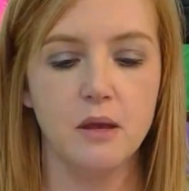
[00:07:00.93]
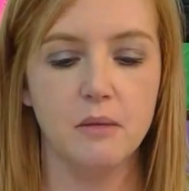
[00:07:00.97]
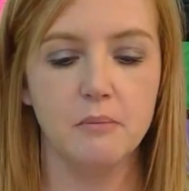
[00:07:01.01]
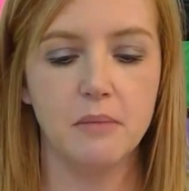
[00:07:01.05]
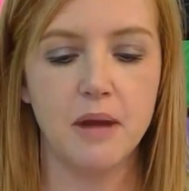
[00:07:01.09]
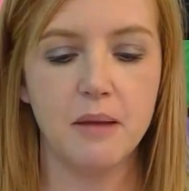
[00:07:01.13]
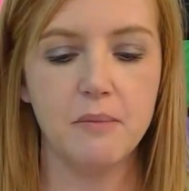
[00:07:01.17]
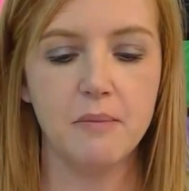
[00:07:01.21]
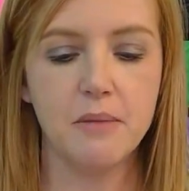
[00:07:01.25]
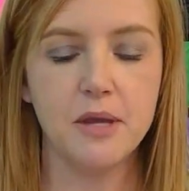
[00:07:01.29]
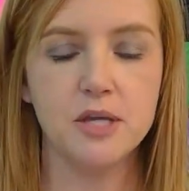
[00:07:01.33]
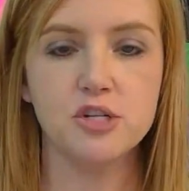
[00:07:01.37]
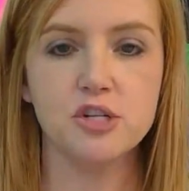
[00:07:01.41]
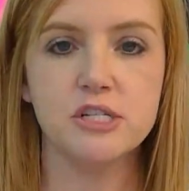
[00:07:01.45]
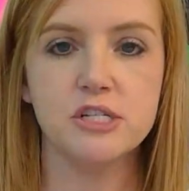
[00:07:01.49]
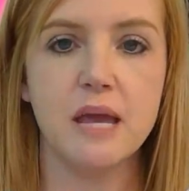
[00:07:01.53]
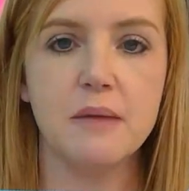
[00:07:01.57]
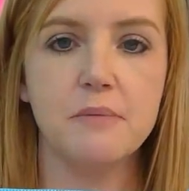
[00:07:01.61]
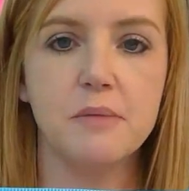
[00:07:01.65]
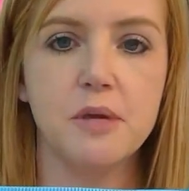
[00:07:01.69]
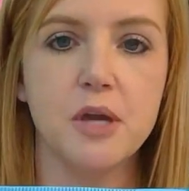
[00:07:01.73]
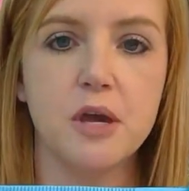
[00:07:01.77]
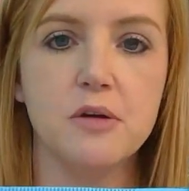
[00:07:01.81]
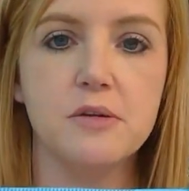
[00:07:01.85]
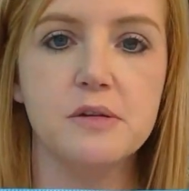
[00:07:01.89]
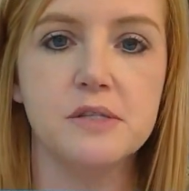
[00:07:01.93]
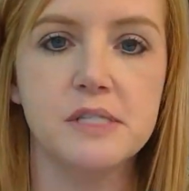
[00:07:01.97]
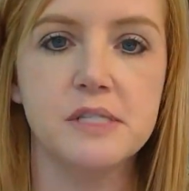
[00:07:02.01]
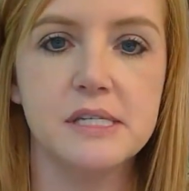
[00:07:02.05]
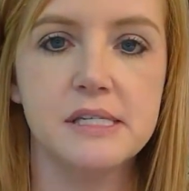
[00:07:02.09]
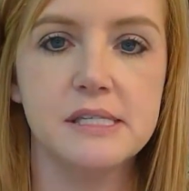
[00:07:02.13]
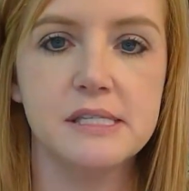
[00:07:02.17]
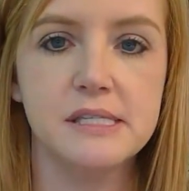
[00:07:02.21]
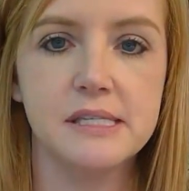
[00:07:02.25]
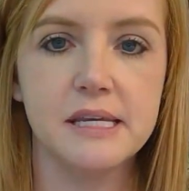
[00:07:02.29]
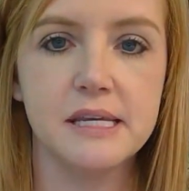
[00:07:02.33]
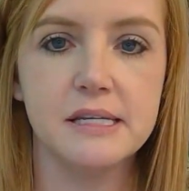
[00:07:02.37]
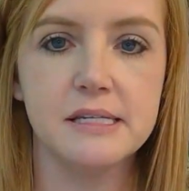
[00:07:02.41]
My measuring tape goes to
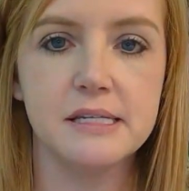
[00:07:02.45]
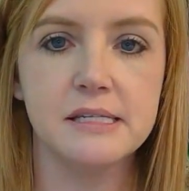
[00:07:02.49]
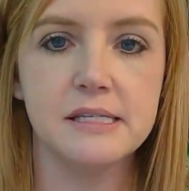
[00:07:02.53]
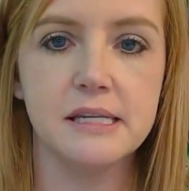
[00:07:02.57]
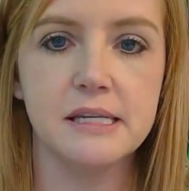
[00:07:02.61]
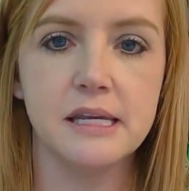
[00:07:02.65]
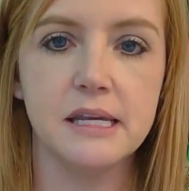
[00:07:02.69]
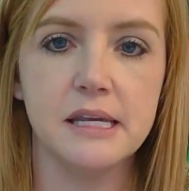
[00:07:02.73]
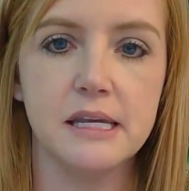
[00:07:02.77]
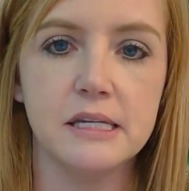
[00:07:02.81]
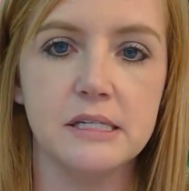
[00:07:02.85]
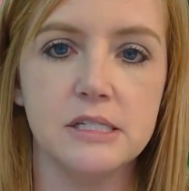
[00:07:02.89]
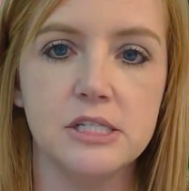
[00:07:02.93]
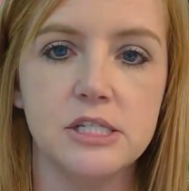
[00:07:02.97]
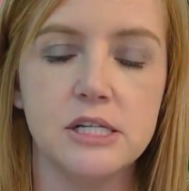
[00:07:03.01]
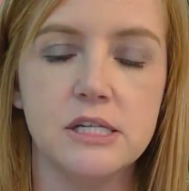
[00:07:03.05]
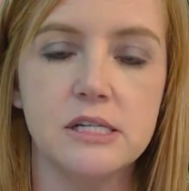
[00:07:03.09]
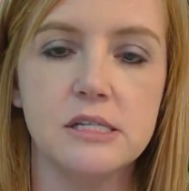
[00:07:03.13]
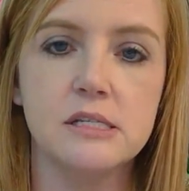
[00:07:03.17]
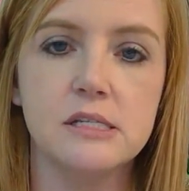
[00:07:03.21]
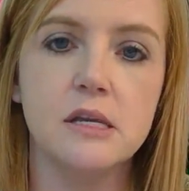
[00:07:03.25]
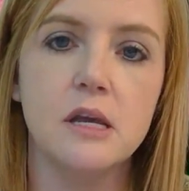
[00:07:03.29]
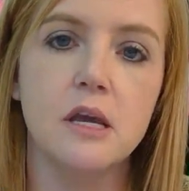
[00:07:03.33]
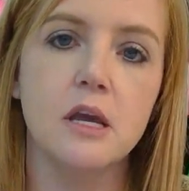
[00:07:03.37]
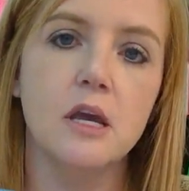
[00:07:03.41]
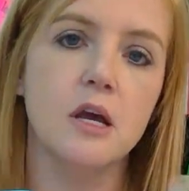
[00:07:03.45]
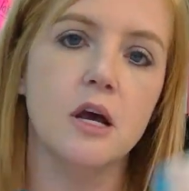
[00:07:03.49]
60 inches.